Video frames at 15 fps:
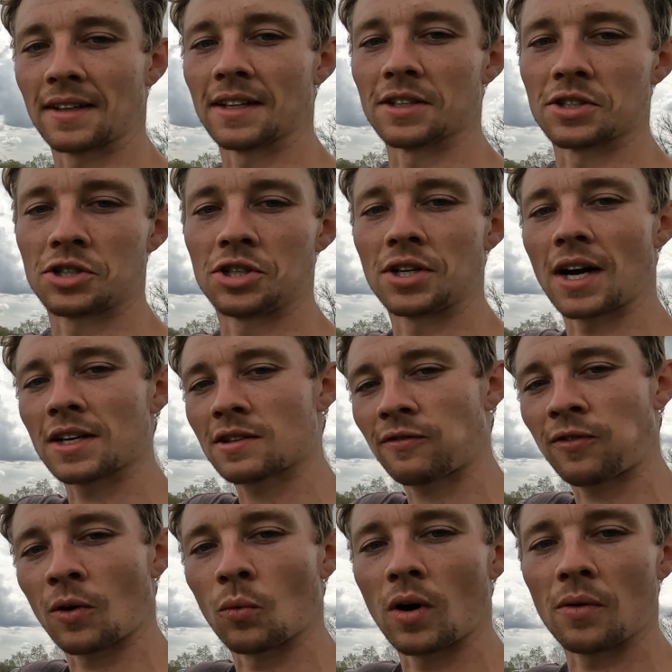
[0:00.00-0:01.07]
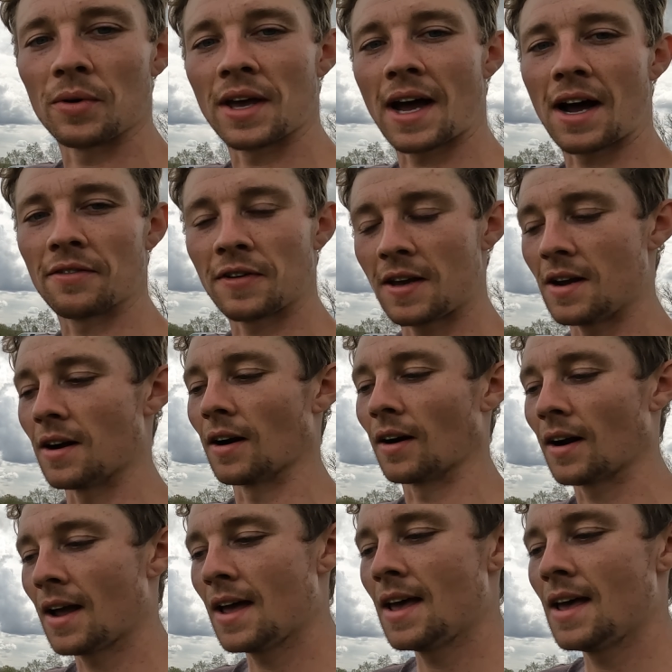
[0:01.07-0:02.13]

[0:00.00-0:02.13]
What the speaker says: That is just for what we have here.